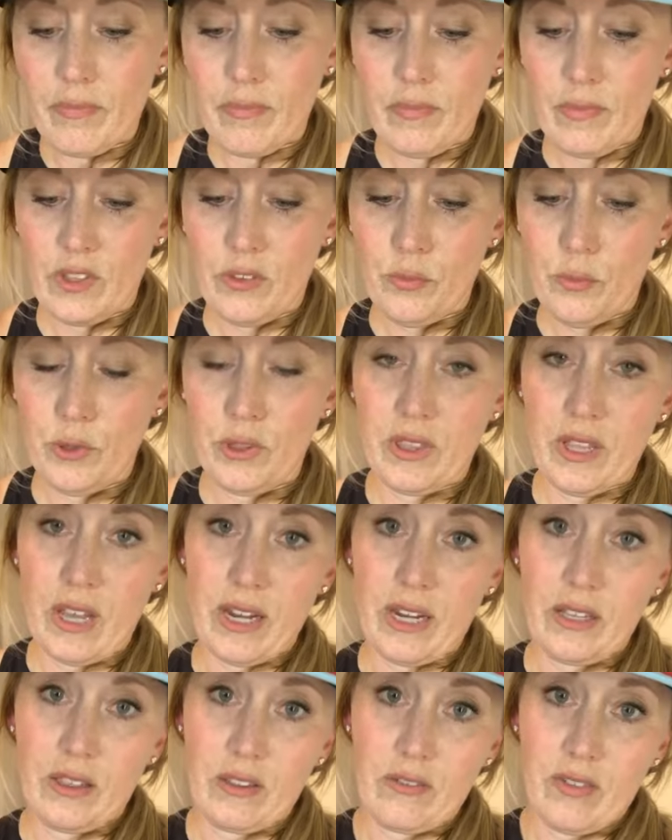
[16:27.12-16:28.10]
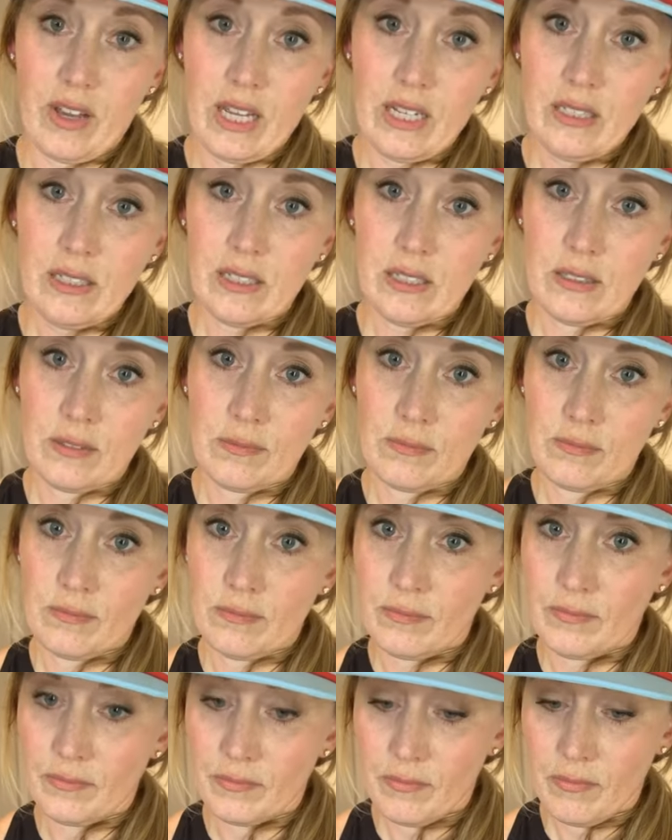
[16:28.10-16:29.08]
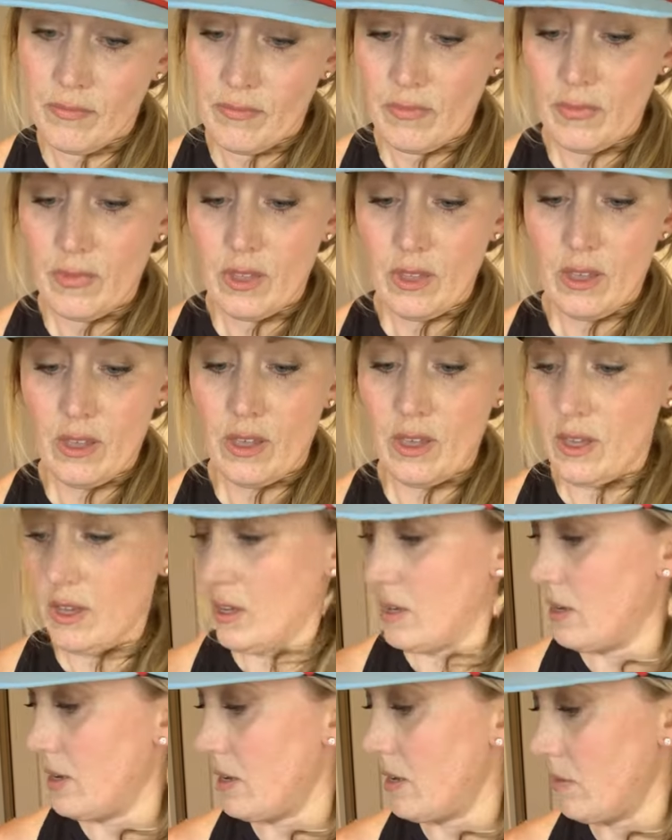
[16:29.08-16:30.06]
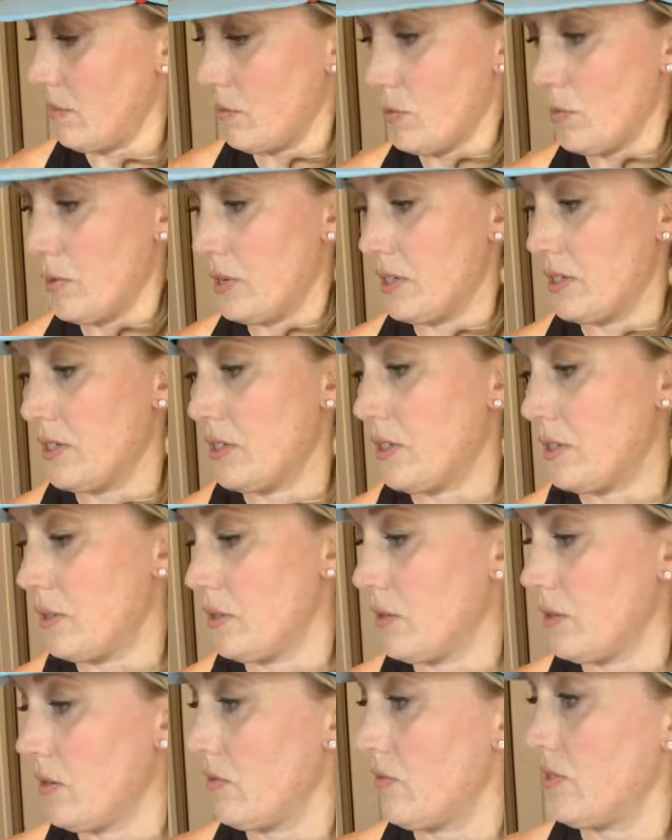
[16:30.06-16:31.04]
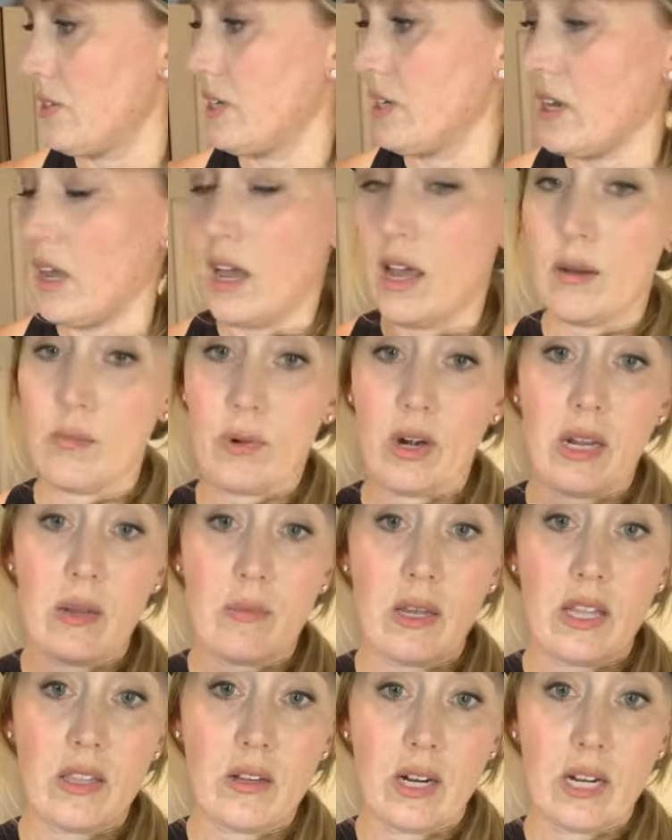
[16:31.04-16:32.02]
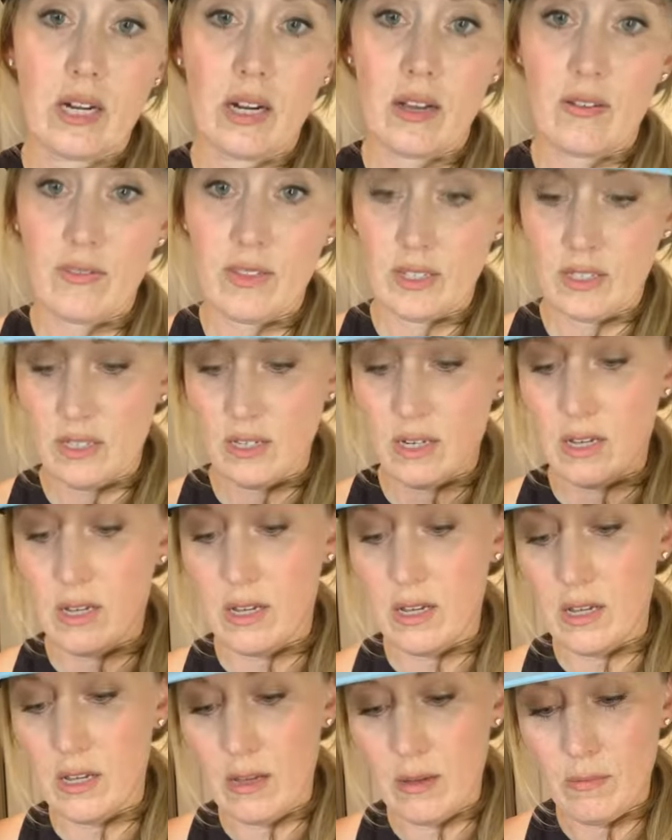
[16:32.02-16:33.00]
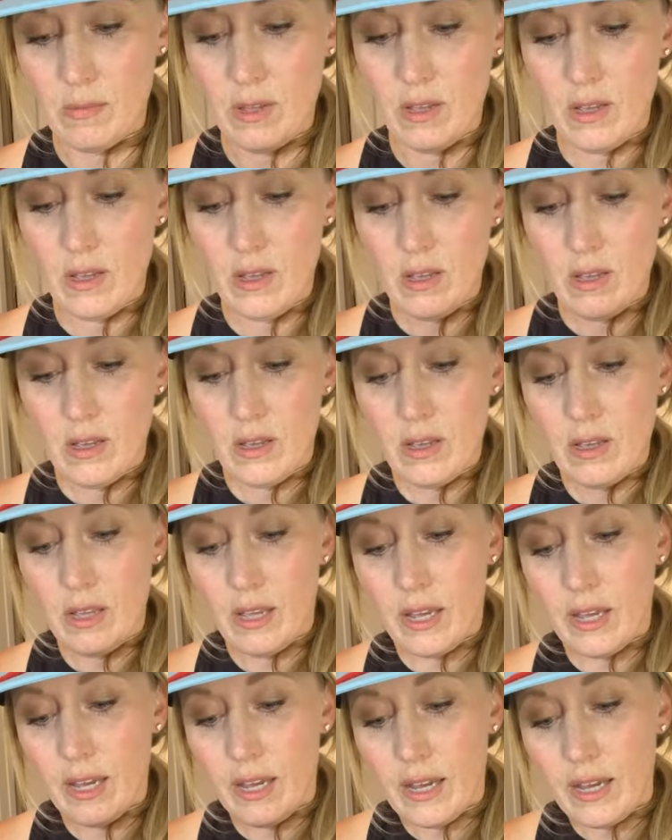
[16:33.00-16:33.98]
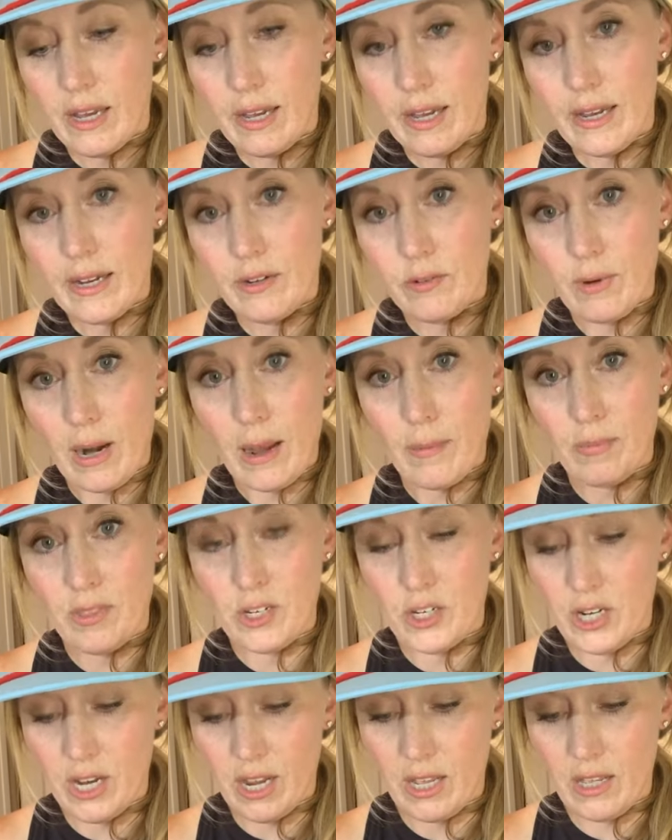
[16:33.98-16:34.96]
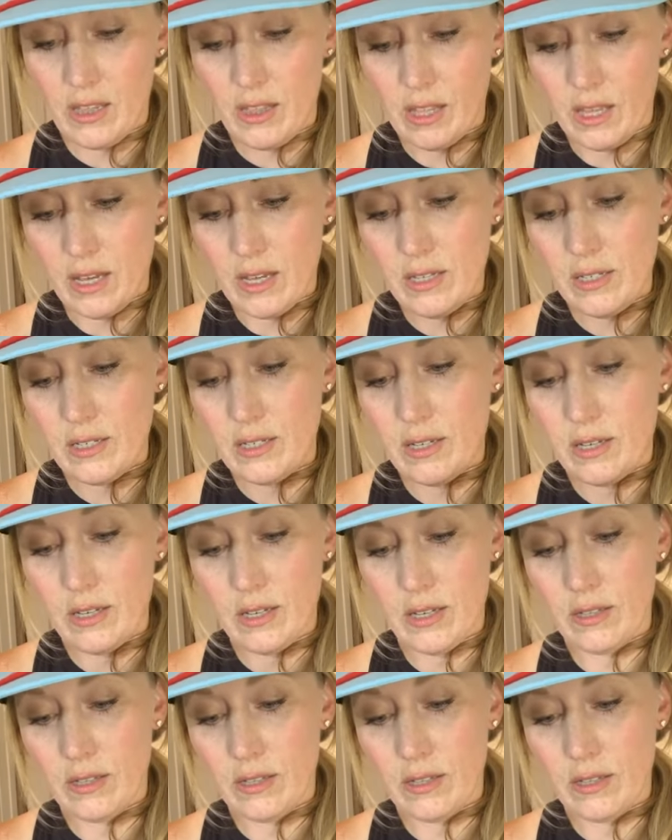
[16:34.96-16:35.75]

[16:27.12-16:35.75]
is put that in the vise, and I'm going to hopefully not break my thread off this time, and wrap the shank of this.